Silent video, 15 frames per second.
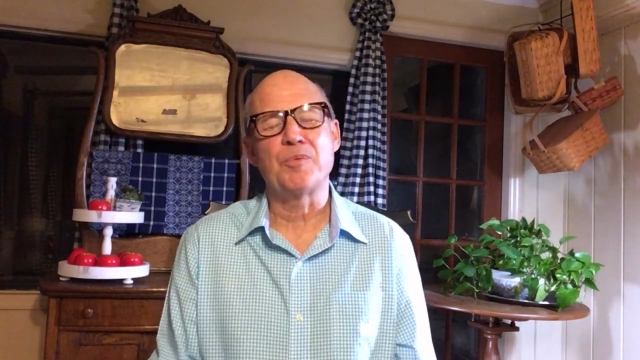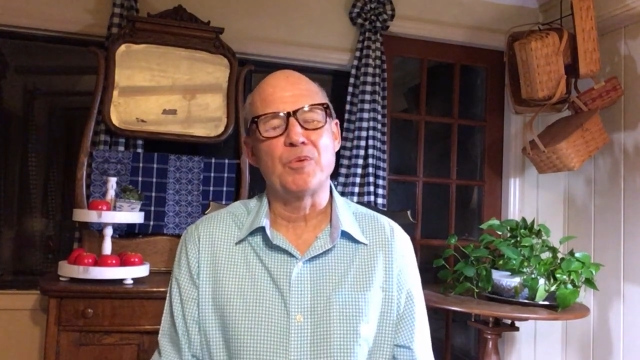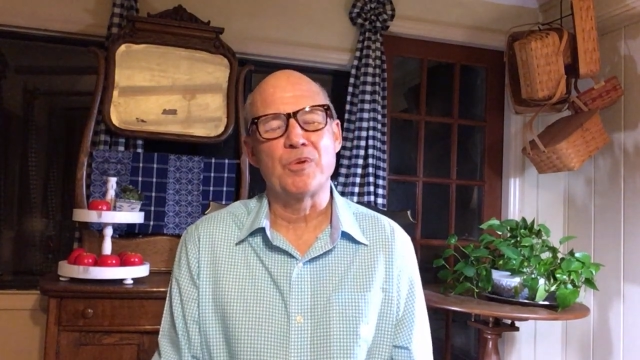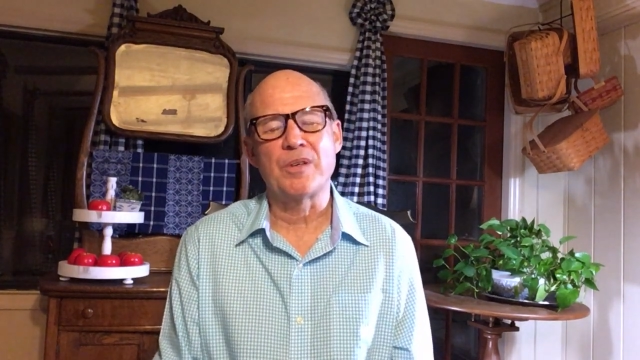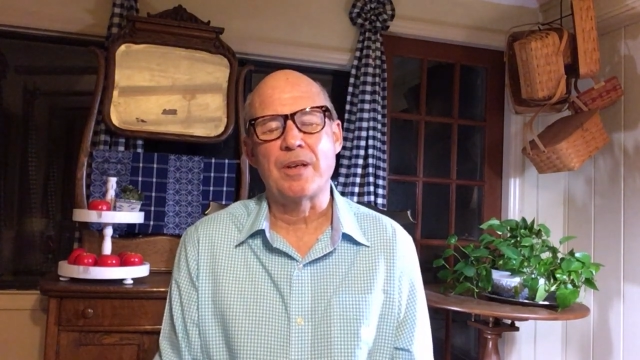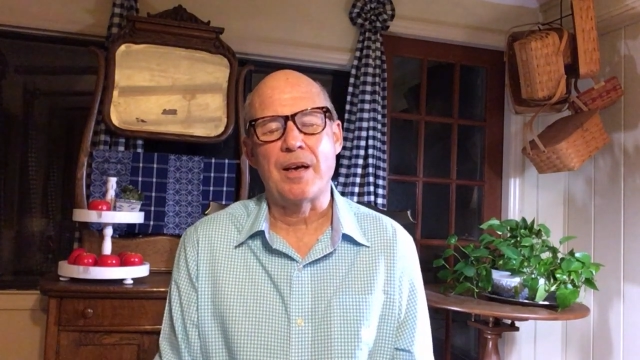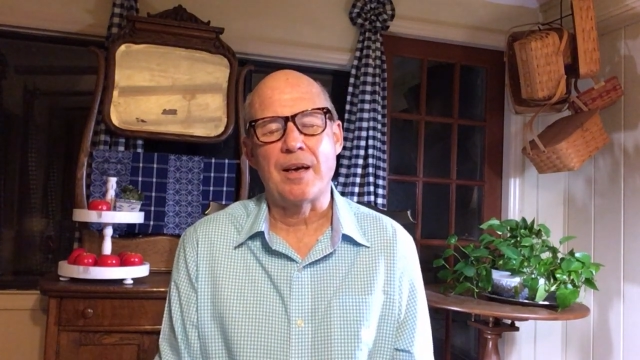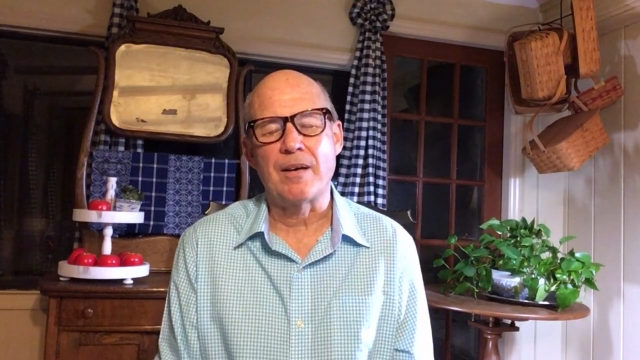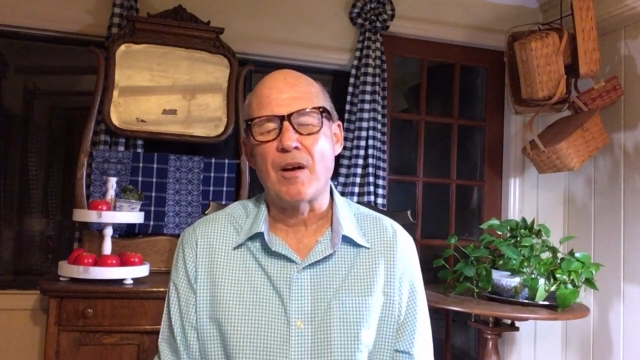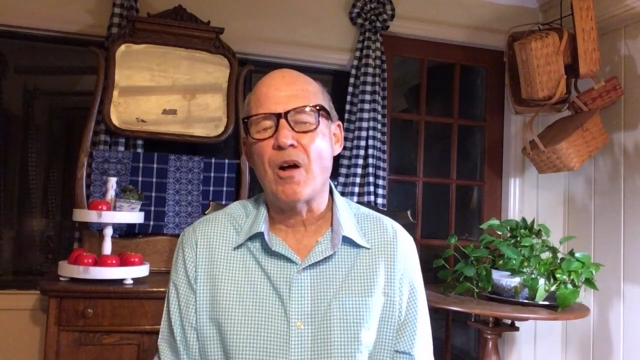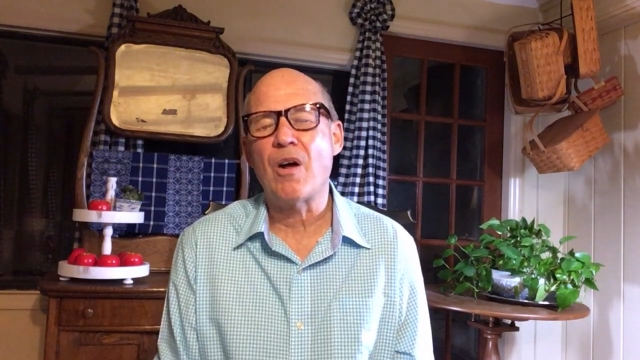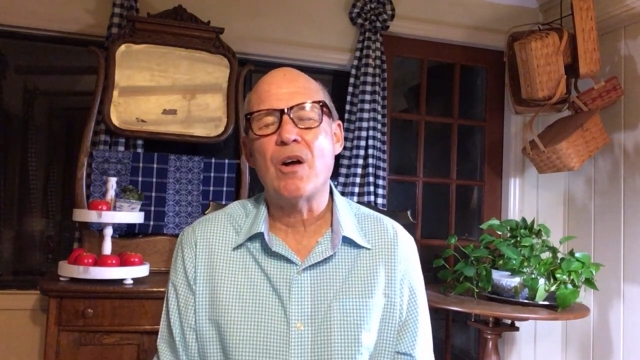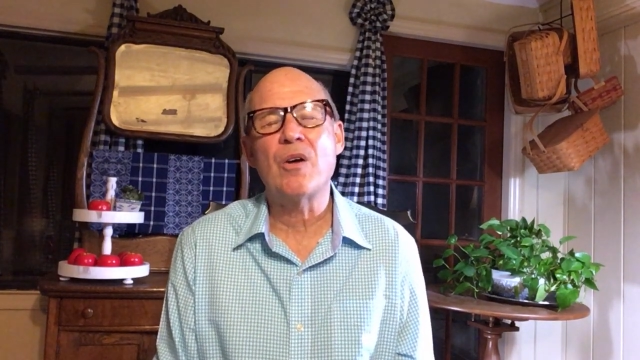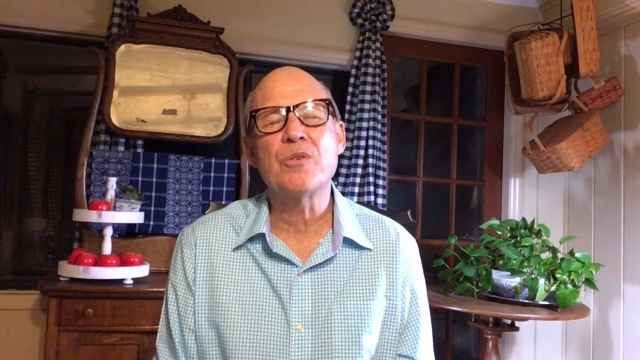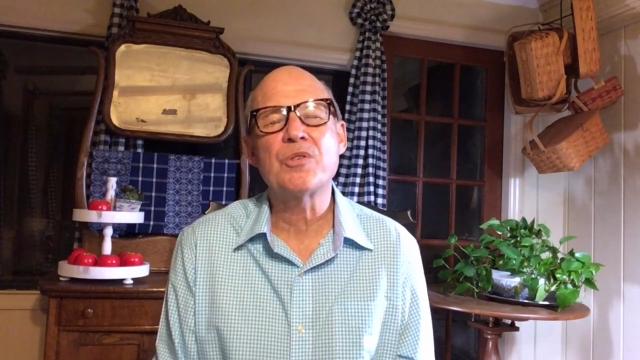Lord God.
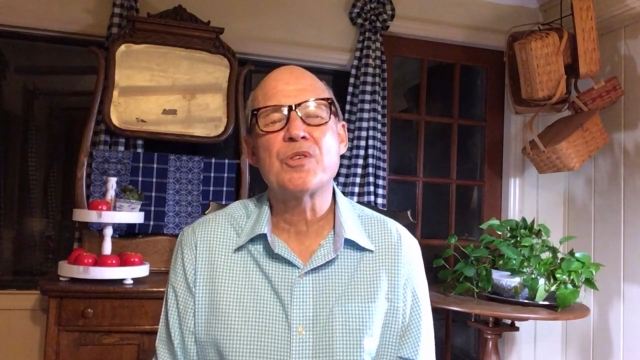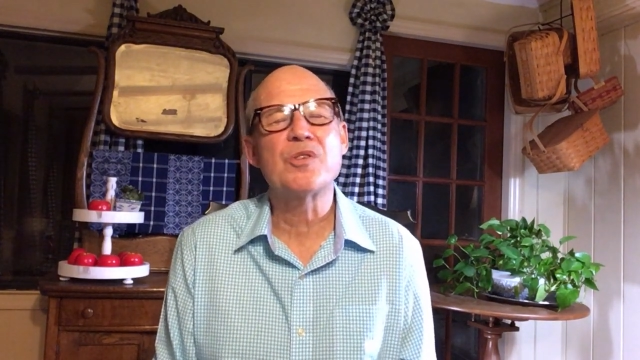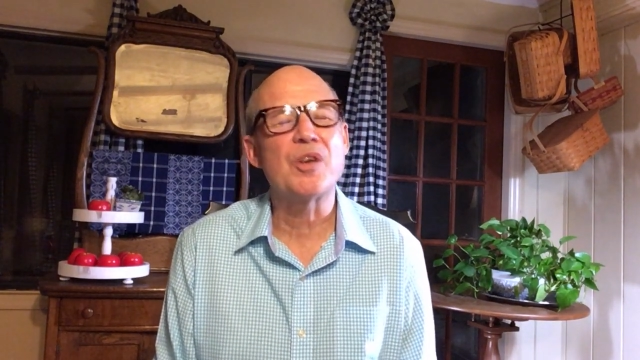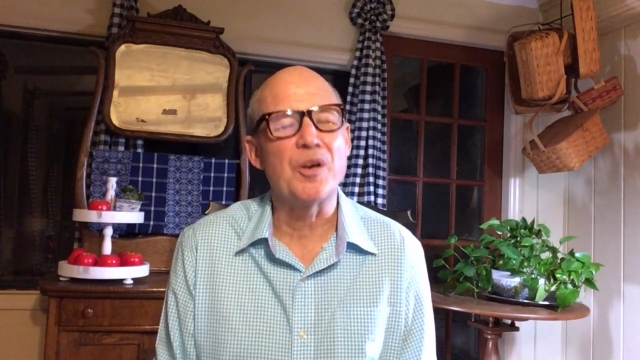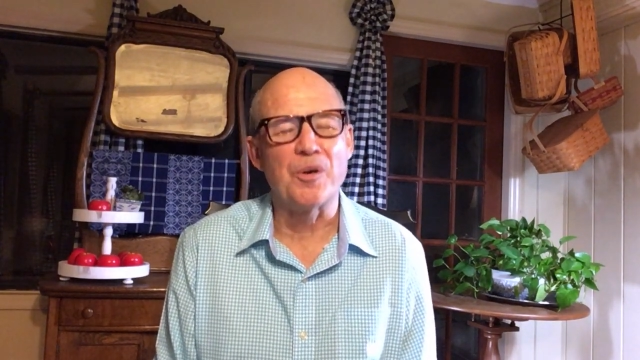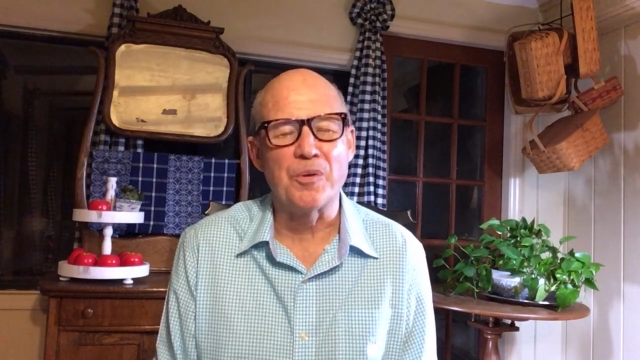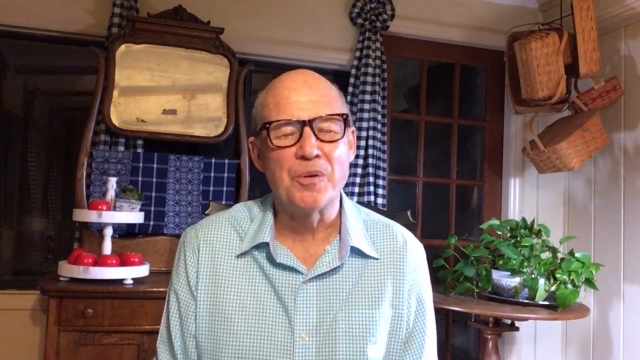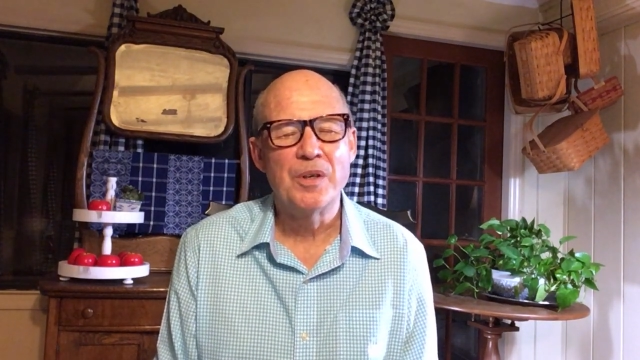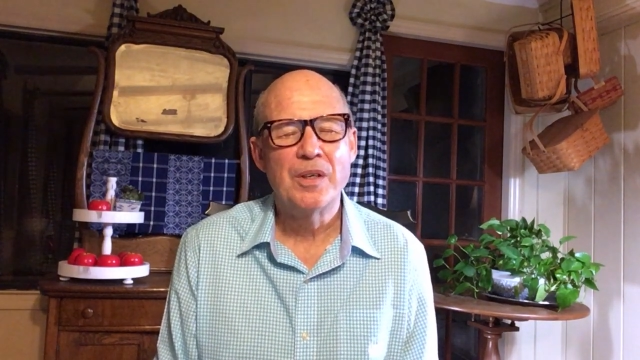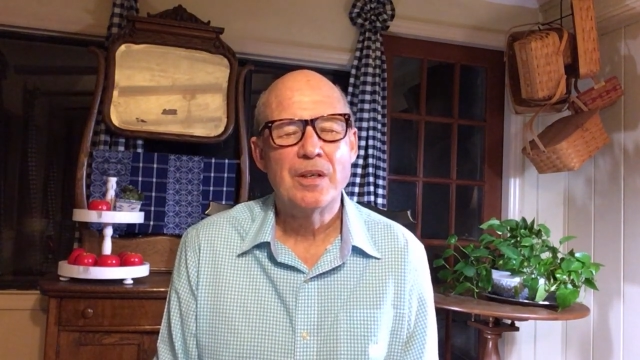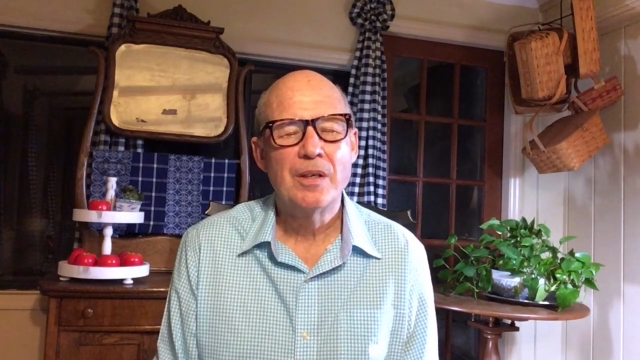Also,